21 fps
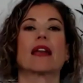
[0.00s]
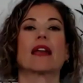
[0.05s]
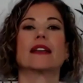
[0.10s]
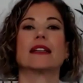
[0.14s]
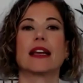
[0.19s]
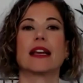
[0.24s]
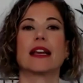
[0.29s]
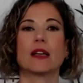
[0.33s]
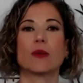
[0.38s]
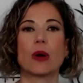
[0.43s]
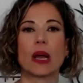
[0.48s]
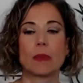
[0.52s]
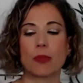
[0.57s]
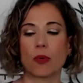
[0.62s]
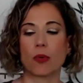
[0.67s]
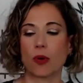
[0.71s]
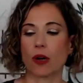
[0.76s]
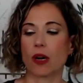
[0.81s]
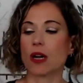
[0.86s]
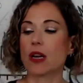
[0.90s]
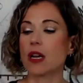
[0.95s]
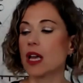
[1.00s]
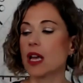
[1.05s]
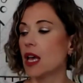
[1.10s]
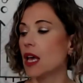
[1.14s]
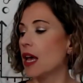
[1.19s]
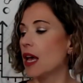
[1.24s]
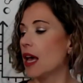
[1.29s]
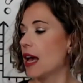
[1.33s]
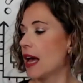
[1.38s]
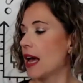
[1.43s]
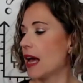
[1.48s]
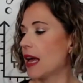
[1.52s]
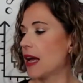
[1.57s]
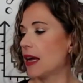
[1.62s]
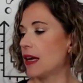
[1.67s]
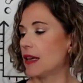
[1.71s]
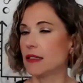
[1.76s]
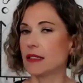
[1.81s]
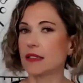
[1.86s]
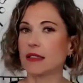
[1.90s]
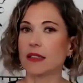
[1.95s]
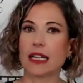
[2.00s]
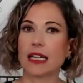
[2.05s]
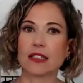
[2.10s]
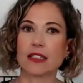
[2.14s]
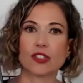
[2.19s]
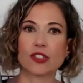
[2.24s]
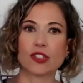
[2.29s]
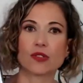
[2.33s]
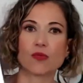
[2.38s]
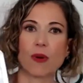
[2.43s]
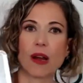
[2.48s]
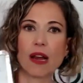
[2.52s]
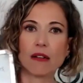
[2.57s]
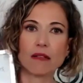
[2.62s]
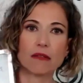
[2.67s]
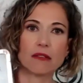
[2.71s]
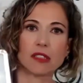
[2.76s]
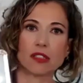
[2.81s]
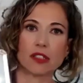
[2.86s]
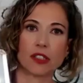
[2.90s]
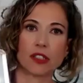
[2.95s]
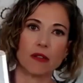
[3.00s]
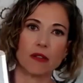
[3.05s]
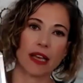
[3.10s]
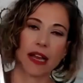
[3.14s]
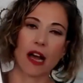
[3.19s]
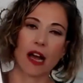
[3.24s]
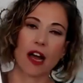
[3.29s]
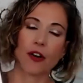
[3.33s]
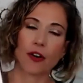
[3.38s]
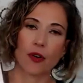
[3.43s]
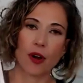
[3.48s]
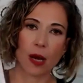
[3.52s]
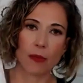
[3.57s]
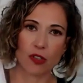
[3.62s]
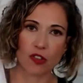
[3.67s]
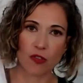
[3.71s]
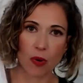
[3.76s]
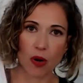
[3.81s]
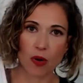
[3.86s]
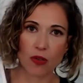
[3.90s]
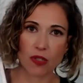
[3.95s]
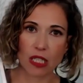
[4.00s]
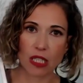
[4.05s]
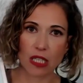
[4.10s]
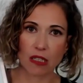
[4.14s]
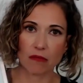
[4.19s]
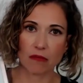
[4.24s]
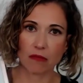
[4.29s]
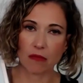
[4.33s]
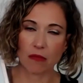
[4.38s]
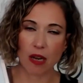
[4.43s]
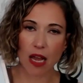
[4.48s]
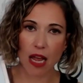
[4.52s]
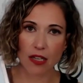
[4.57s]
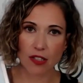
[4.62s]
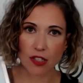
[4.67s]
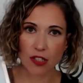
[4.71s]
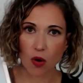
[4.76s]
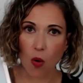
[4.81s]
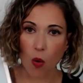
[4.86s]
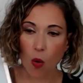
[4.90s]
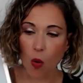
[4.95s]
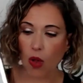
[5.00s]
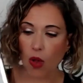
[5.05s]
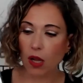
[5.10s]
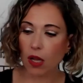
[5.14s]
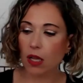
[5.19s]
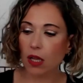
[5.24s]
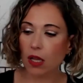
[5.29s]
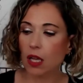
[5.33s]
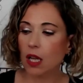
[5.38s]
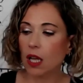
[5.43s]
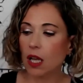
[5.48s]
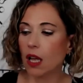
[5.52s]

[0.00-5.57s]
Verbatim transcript: handy dandy whiteboard and let's just round to like 100 grams of protein as a goal